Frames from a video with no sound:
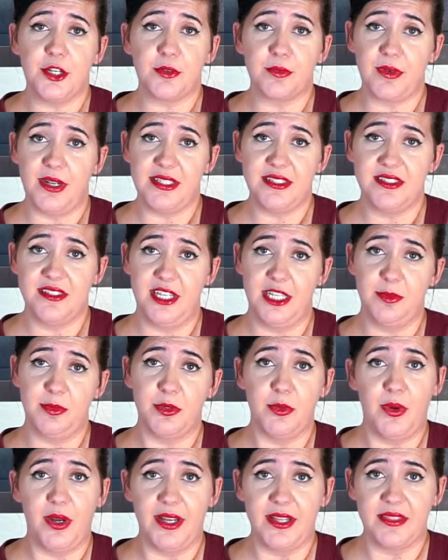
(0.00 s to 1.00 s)
a red table
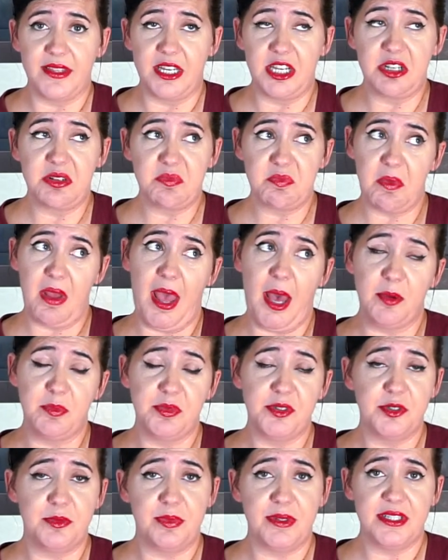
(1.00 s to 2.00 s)
wine that
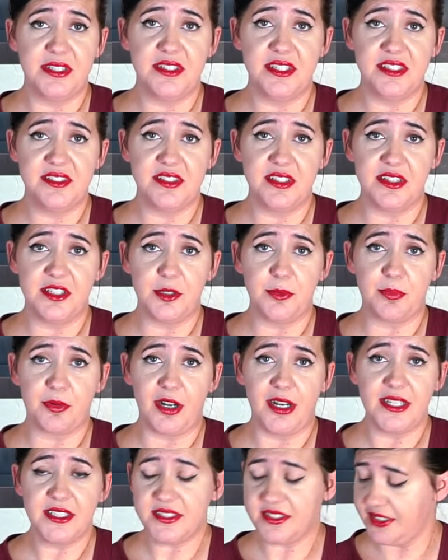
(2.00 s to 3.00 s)
happened to be decently
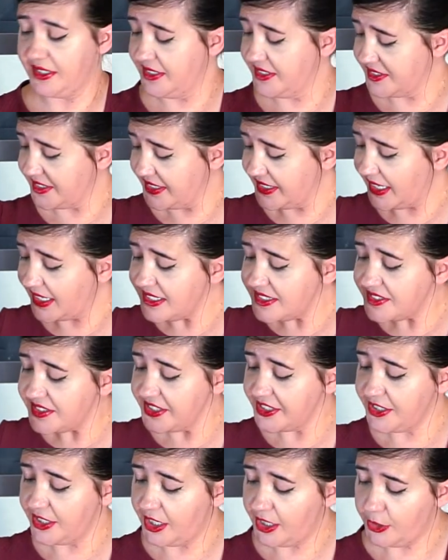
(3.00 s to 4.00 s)
priced, and it's a nice
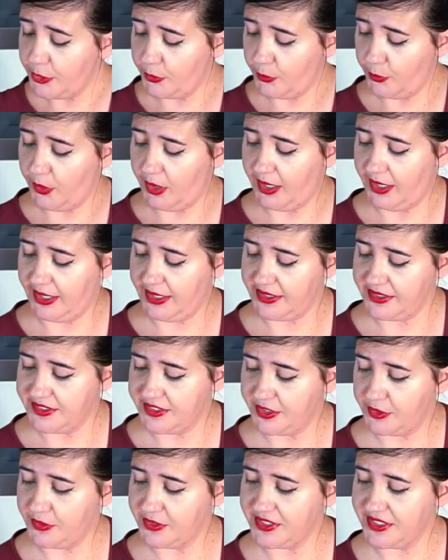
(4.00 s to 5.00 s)
young wine,
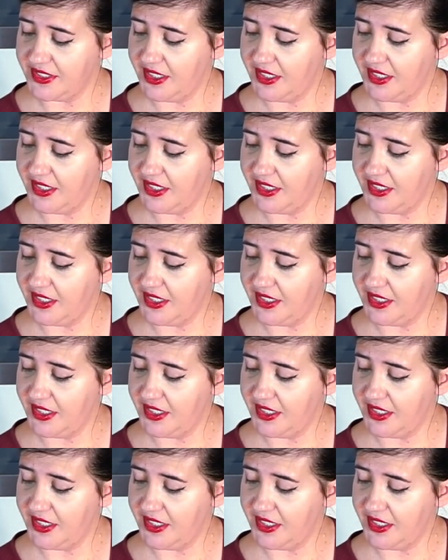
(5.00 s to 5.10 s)
so it's